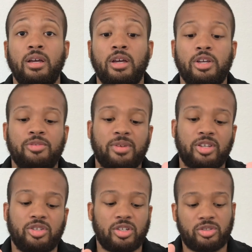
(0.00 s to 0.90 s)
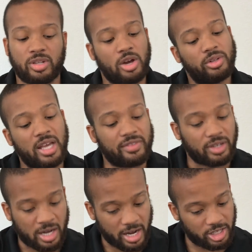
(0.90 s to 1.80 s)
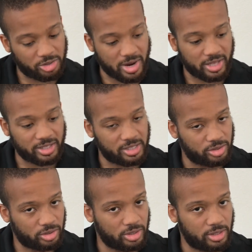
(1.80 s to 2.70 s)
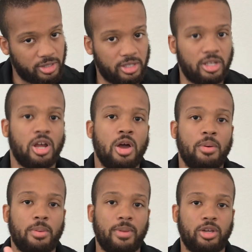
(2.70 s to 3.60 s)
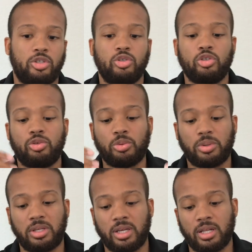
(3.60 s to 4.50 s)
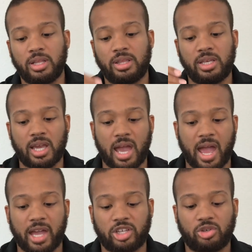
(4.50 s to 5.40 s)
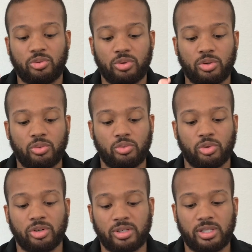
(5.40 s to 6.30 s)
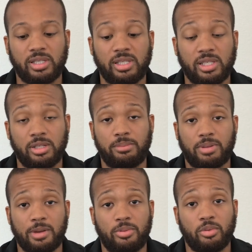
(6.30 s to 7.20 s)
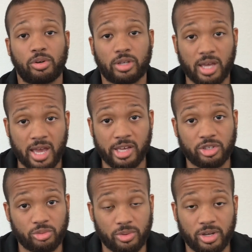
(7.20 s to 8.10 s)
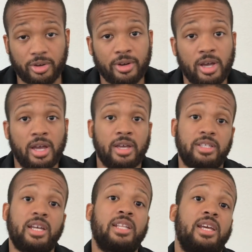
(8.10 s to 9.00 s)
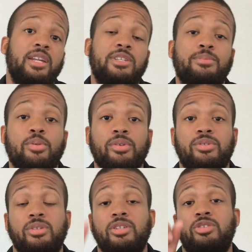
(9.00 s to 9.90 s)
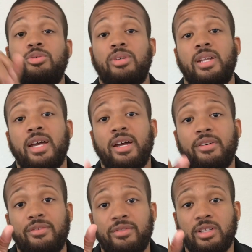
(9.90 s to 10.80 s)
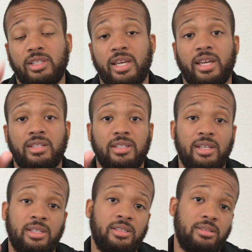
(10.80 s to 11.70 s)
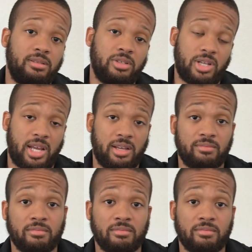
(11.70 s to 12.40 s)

you make sure that you not only have the contract that says you're going to get the deed, but make sure you get the actual warranty deed paperwork as well. Sign that. It's important so that you can have the land in your name.